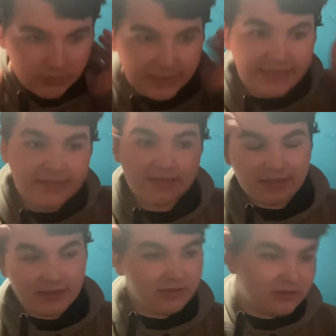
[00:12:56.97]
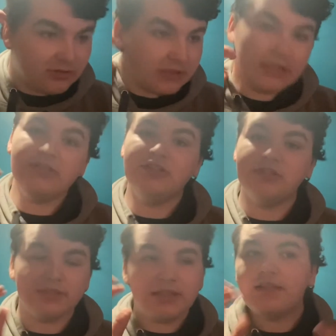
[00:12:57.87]
he's like
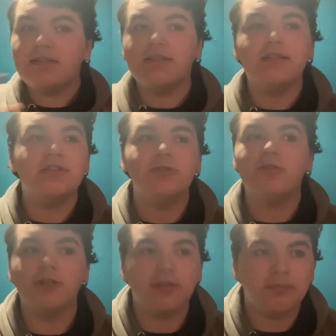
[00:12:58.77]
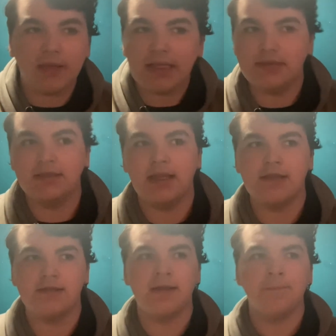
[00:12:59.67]
it shouldn't make
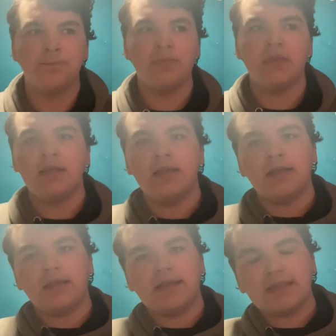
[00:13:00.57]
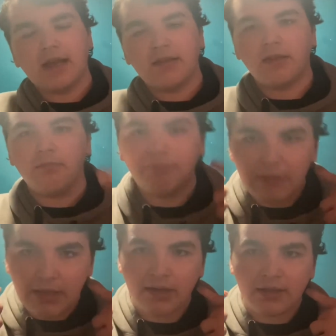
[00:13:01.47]
sense. He's on the
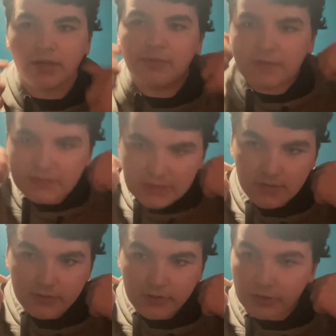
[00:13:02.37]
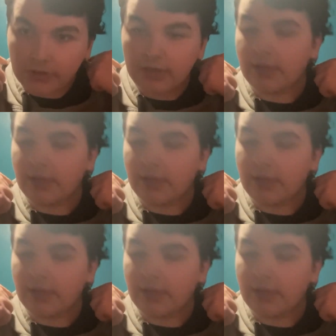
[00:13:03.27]
back of his sister